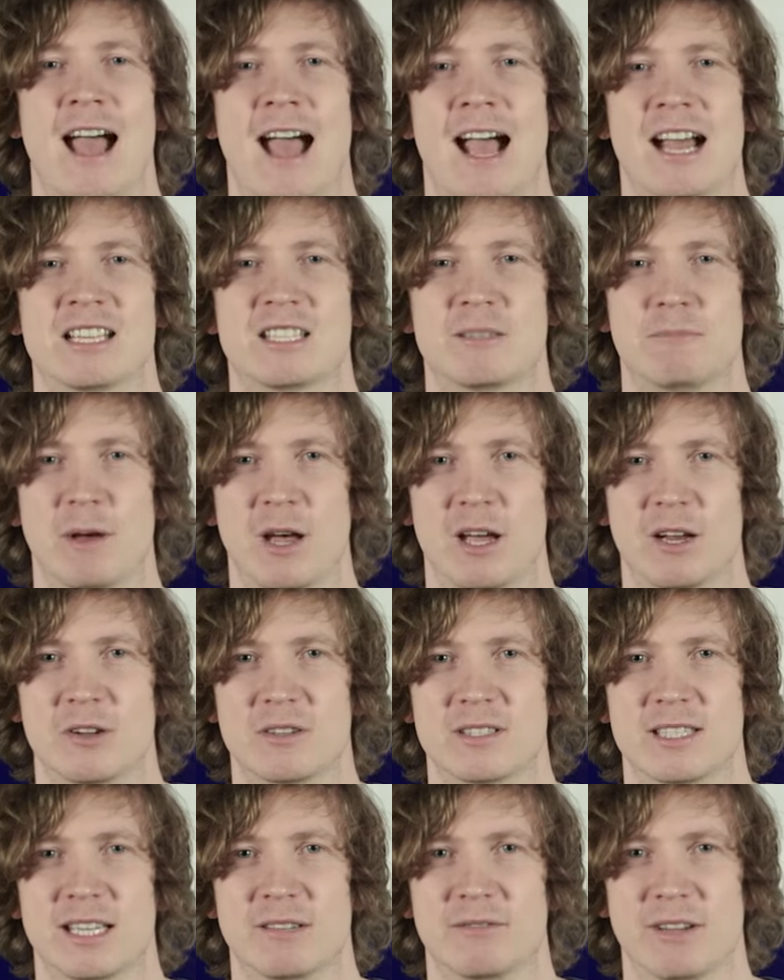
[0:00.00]
at Spurred
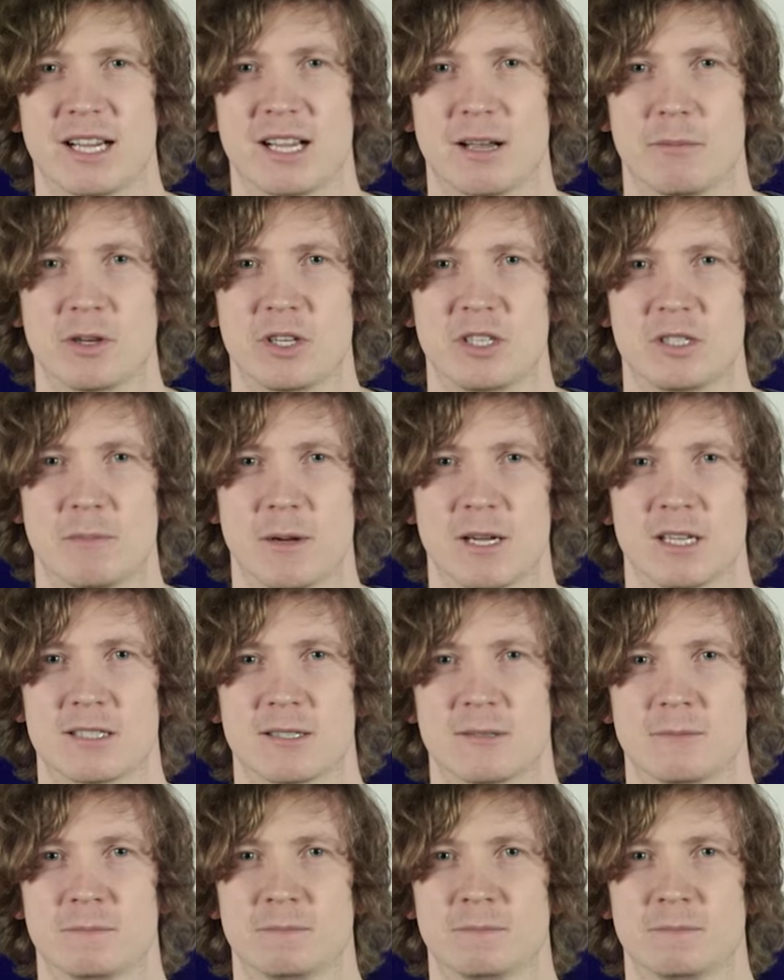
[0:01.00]
On T V. Come on you Spurs.